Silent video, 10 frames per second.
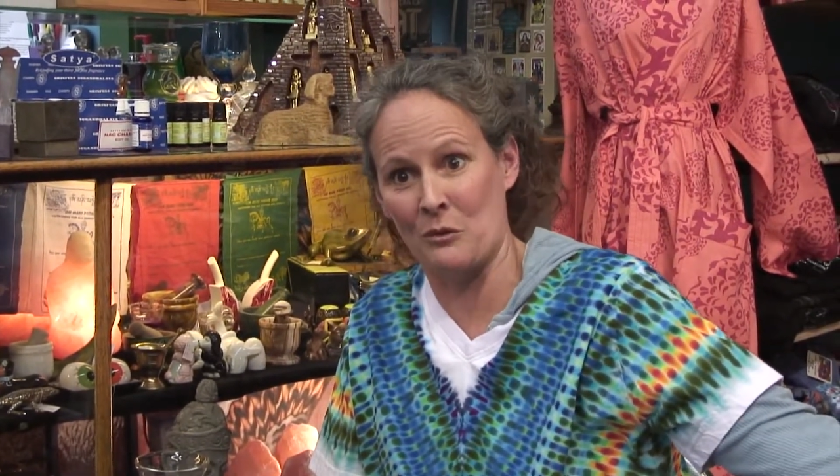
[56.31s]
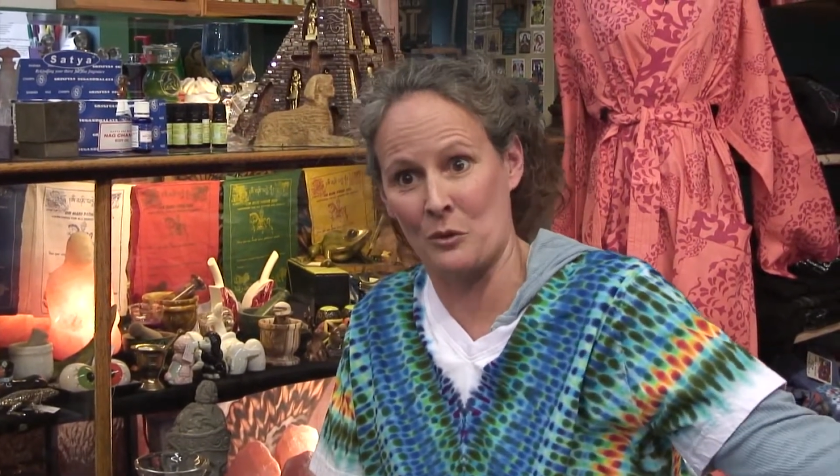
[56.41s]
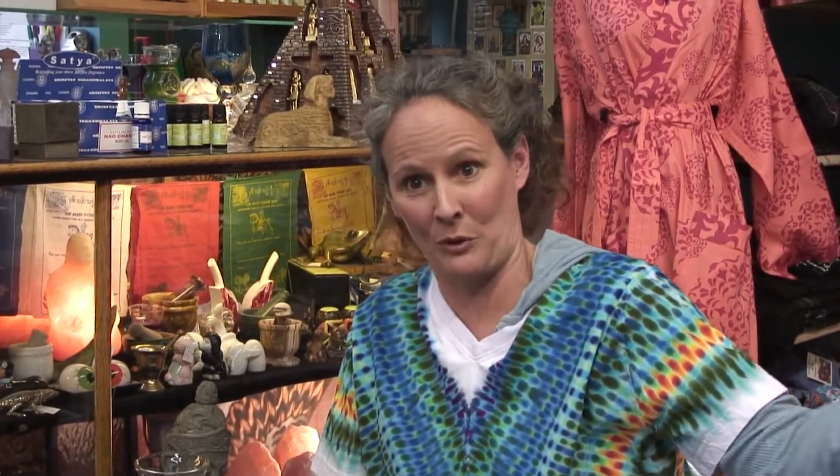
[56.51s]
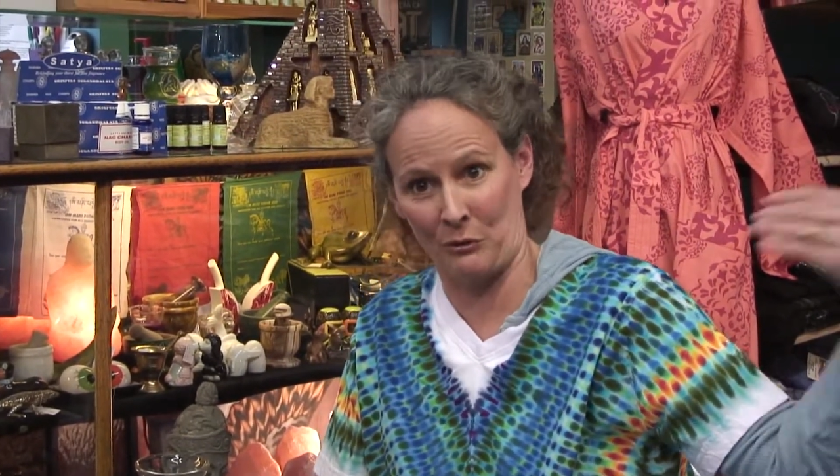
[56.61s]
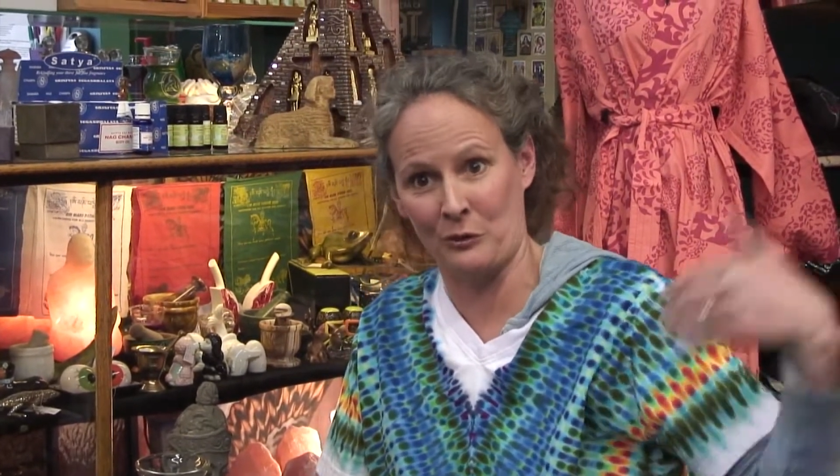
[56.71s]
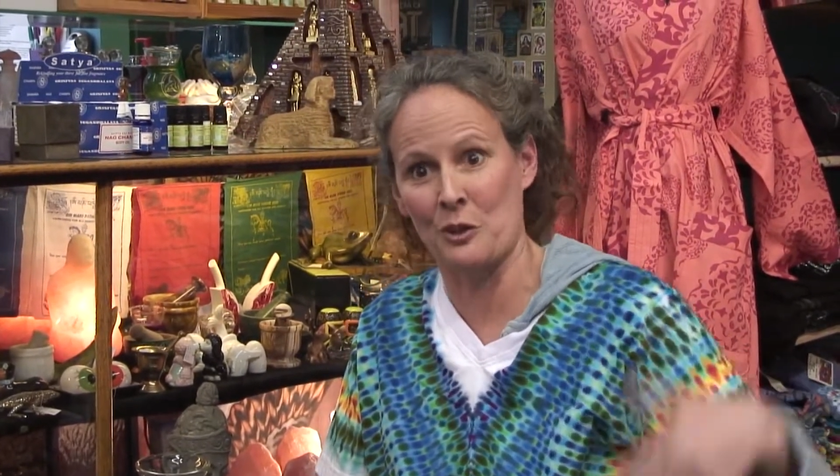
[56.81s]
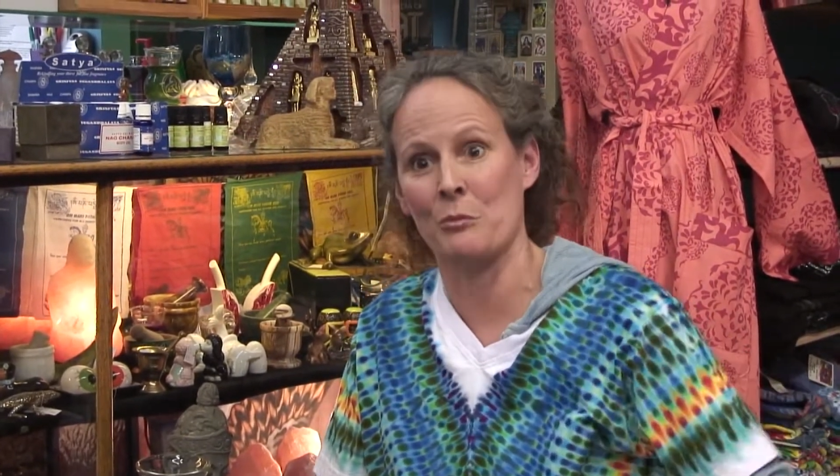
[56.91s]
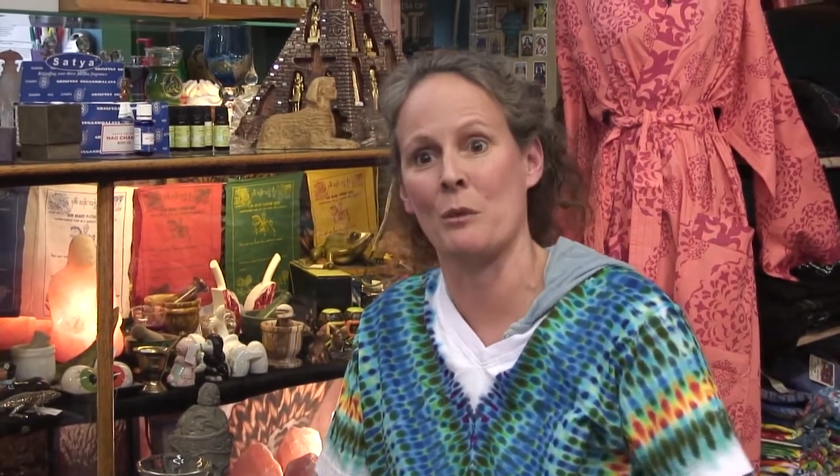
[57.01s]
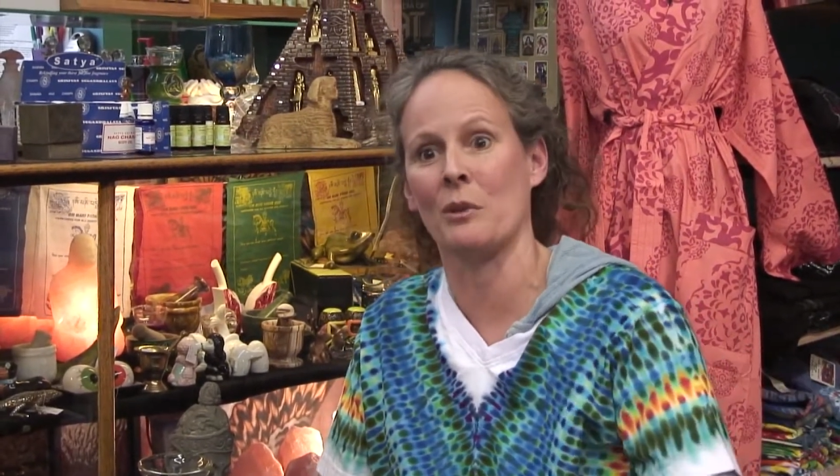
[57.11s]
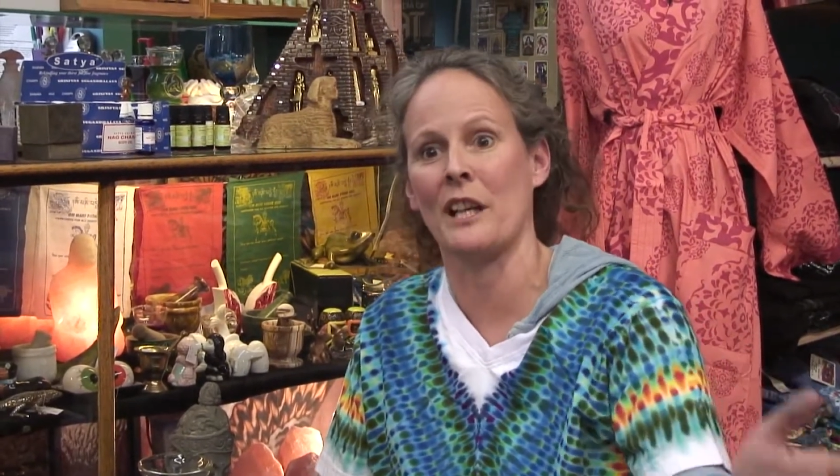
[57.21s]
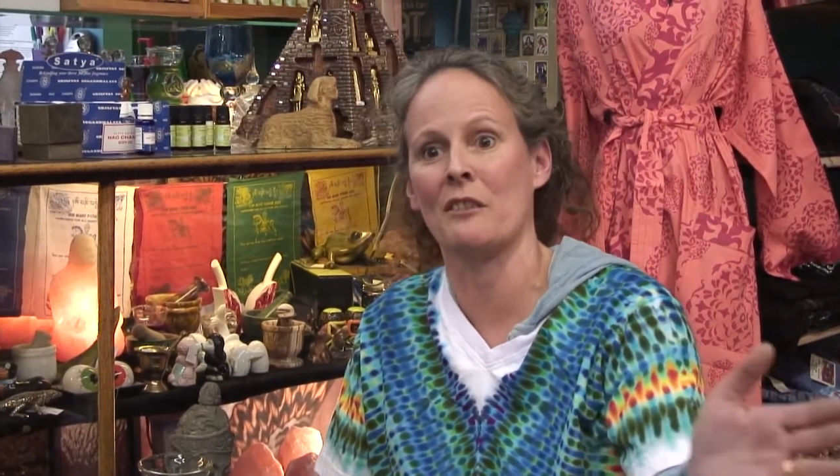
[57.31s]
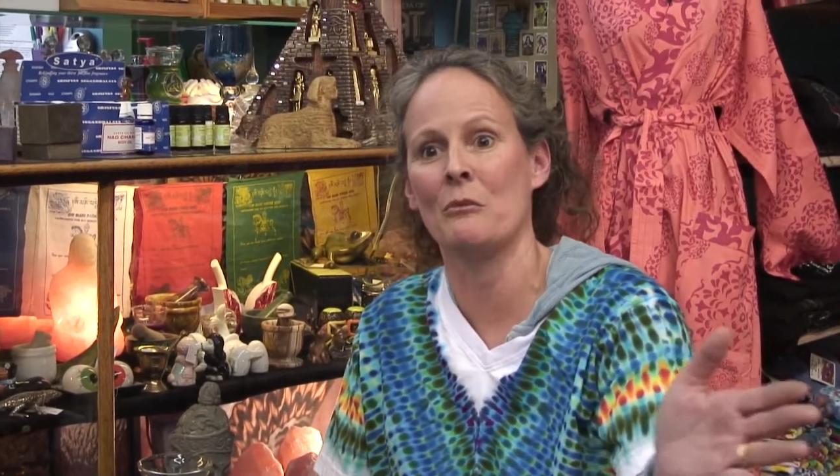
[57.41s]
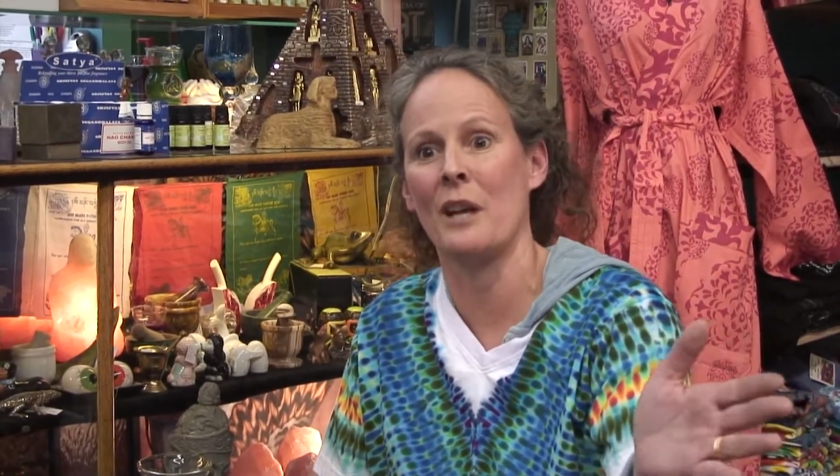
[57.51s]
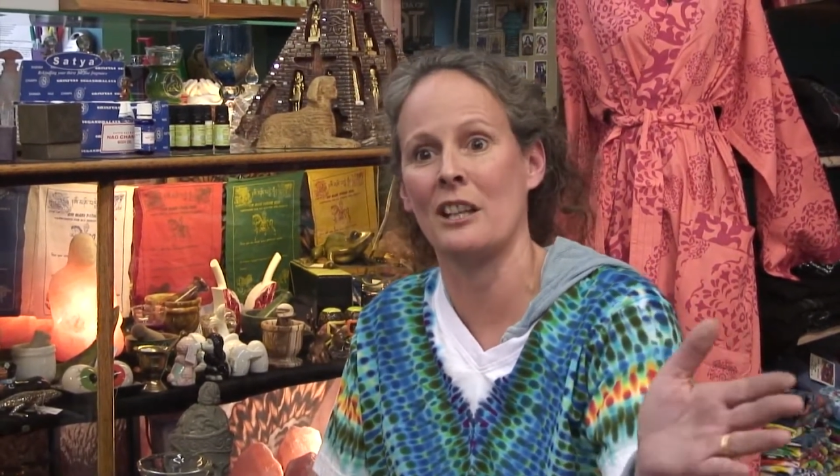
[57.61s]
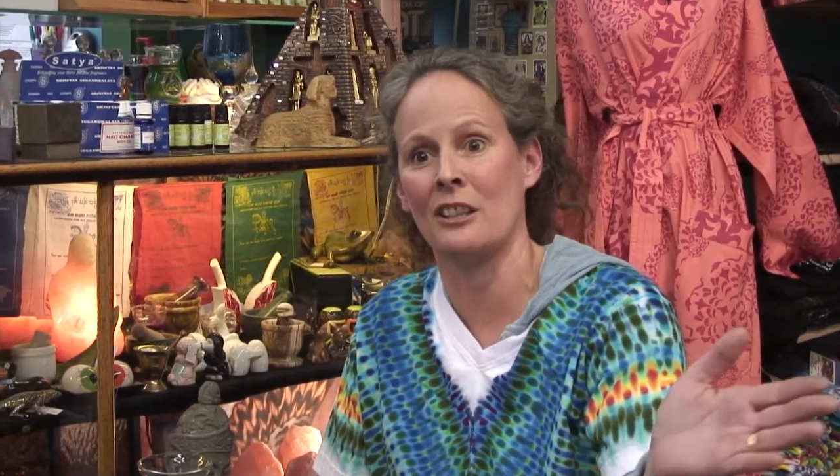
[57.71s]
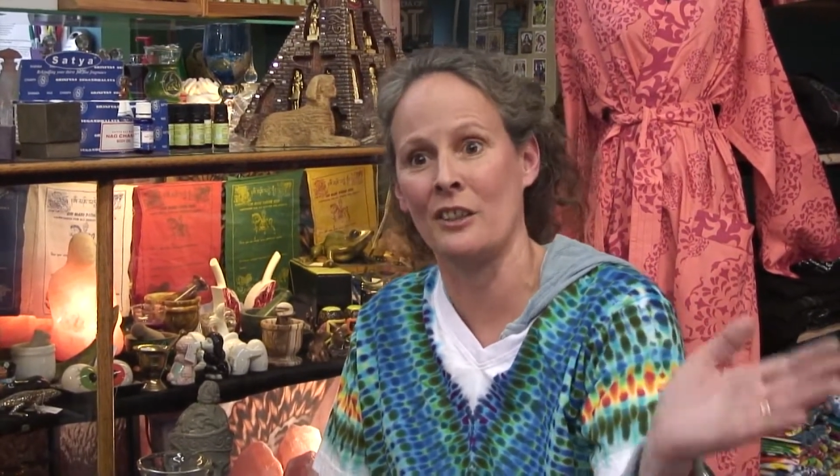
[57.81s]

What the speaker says: He was one of the first people I ever met here,